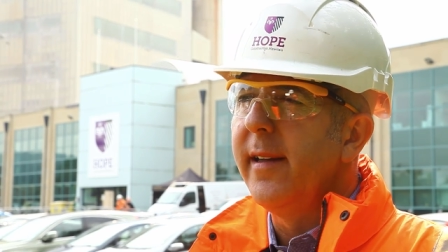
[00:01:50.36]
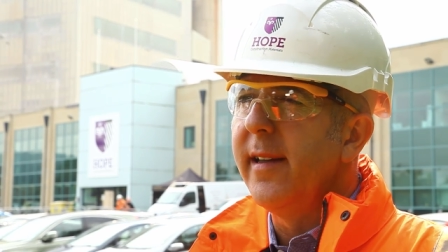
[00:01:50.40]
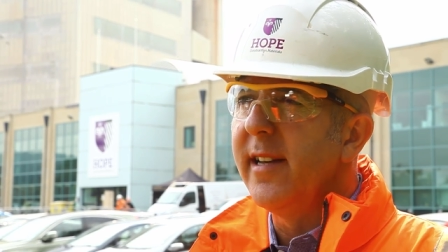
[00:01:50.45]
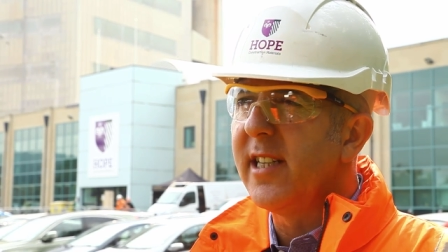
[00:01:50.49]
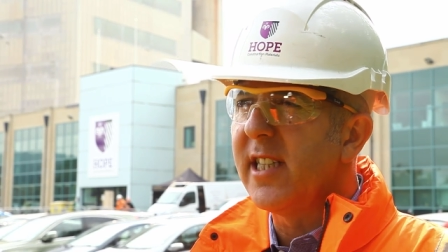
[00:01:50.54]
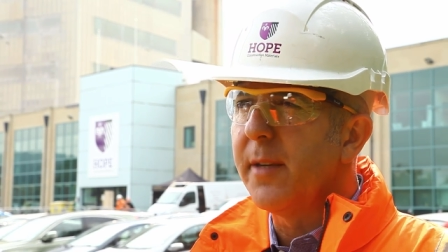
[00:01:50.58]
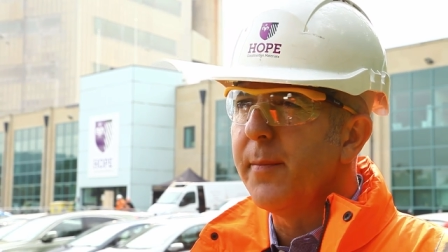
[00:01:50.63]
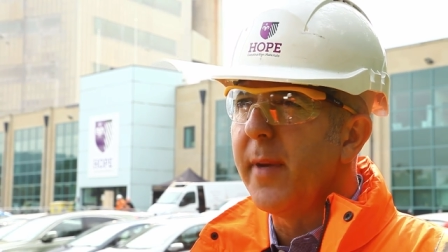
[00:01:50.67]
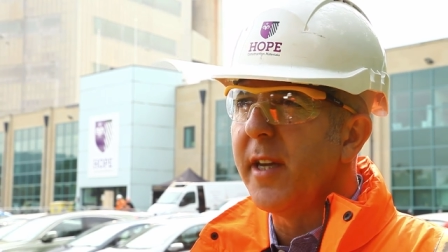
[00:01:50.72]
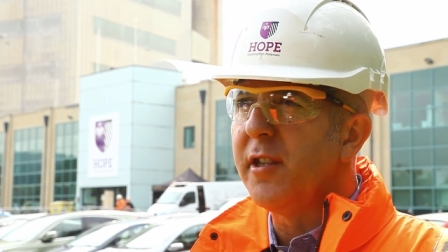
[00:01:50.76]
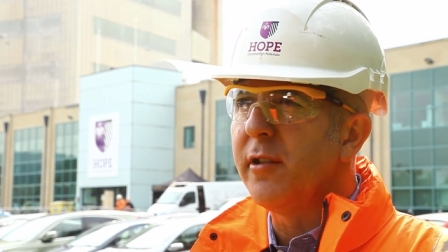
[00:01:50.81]
is
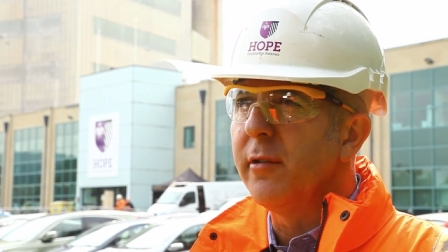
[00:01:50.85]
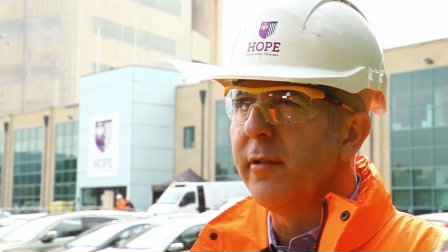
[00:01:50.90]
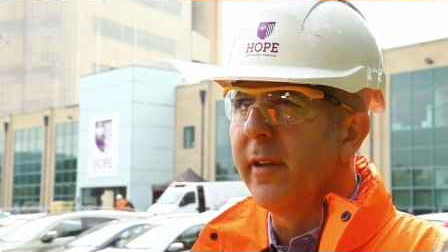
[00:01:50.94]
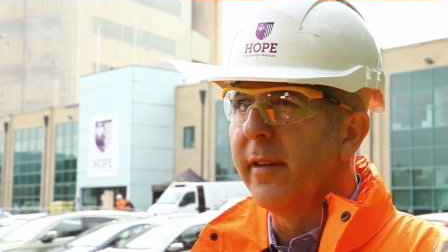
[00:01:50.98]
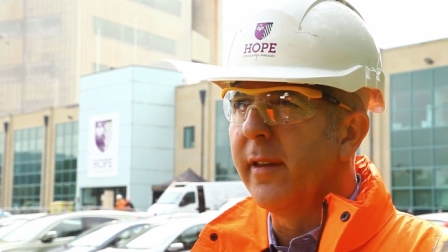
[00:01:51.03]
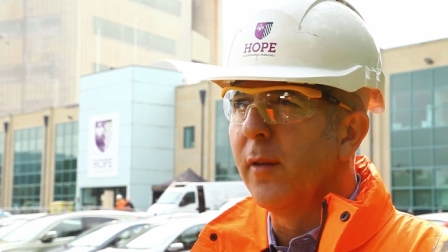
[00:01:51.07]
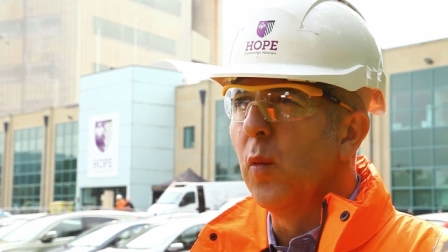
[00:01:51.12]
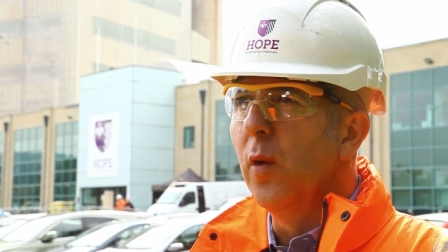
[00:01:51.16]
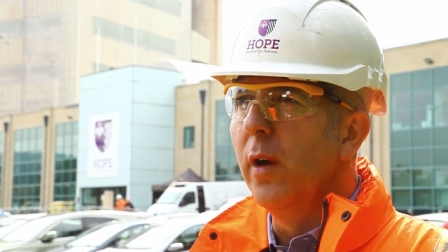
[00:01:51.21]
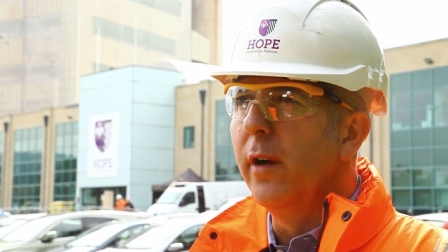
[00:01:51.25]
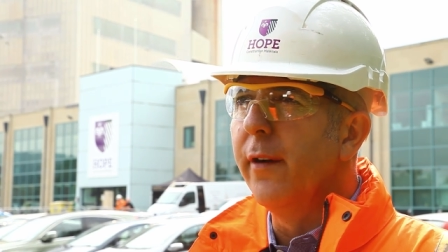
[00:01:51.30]
to make sure that
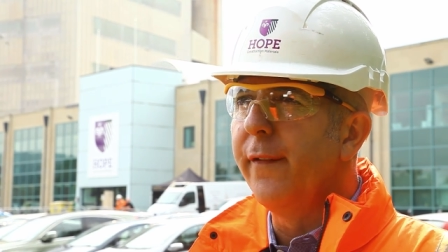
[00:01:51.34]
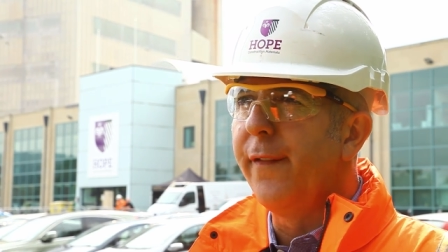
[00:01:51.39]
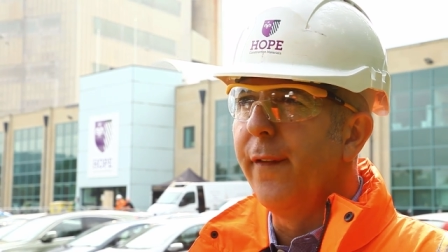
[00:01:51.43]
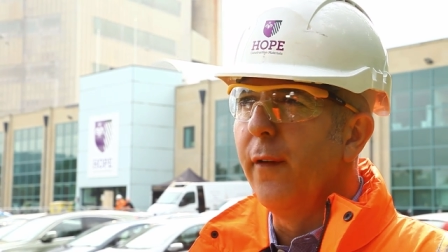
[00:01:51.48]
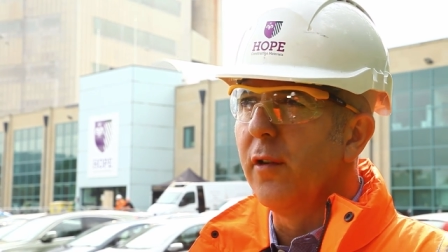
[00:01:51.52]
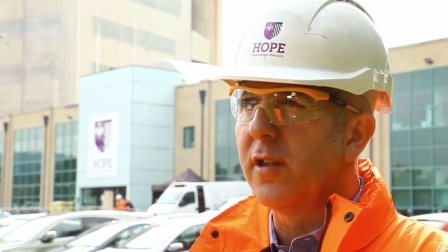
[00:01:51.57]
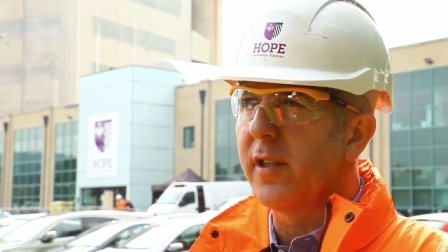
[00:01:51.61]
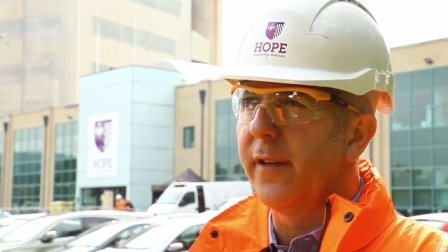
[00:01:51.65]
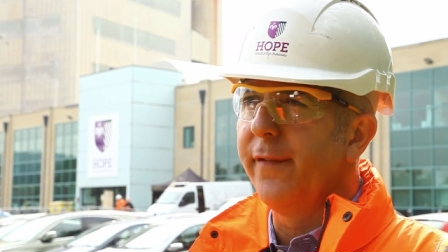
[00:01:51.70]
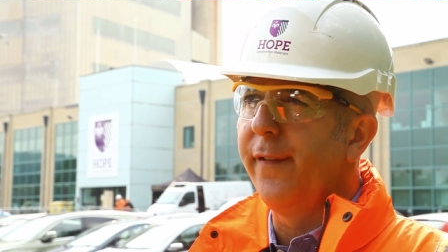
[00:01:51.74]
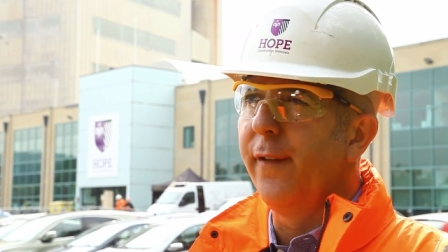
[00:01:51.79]
the
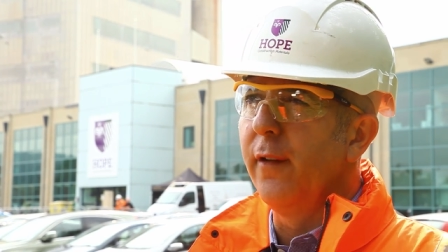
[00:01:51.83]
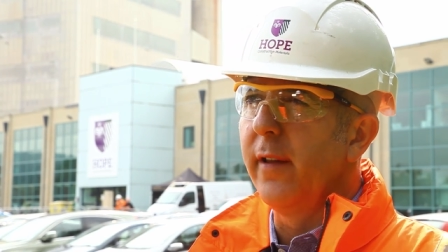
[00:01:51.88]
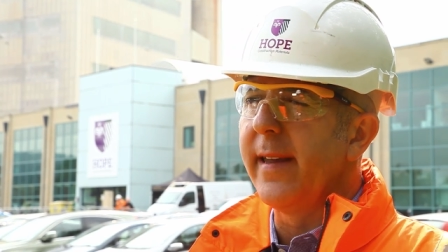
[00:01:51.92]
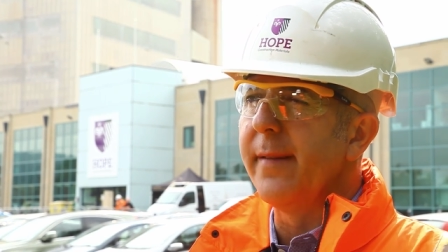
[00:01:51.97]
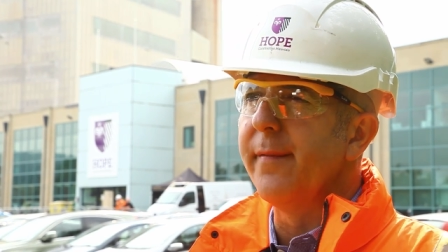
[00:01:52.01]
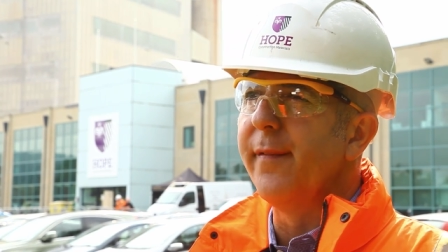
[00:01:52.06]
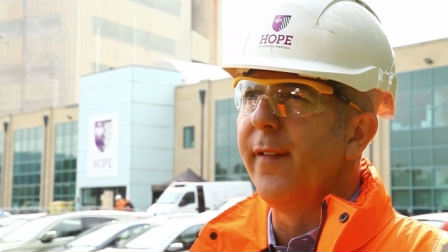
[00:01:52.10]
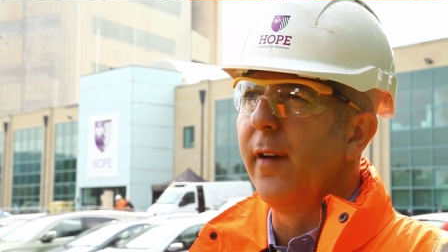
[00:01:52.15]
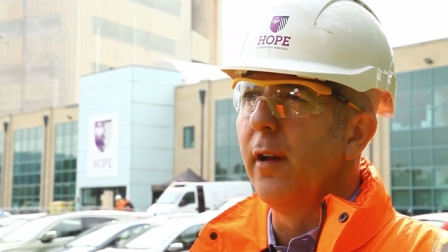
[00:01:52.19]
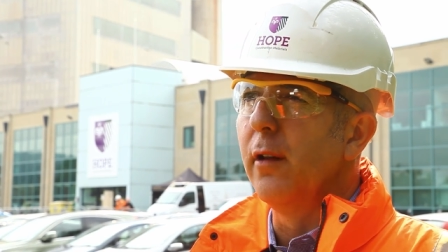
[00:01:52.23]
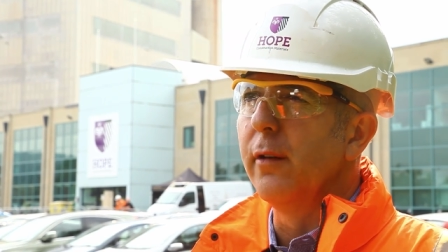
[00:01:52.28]
workforce are fully
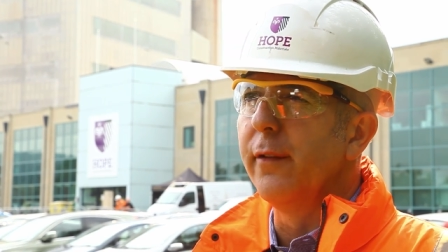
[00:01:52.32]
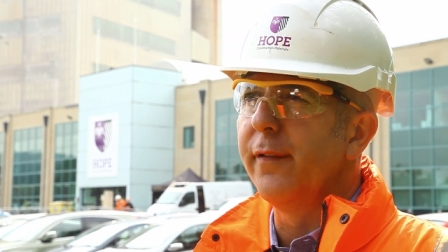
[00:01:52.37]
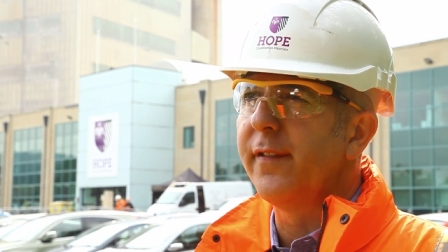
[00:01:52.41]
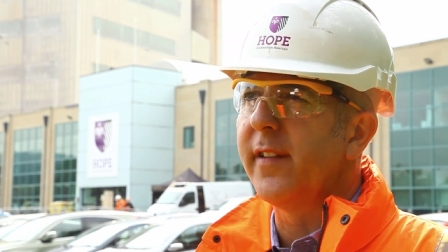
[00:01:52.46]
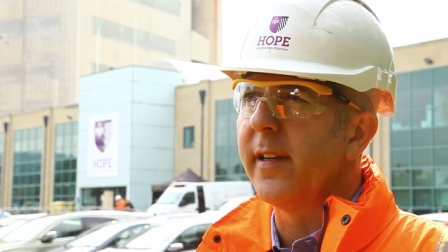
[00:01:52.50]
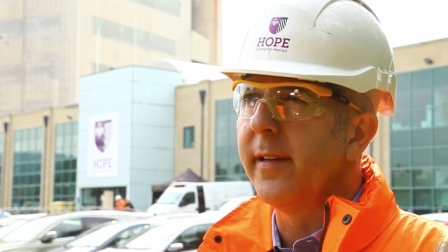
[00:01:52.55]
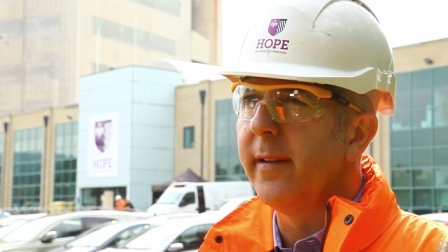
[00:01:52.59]
involved.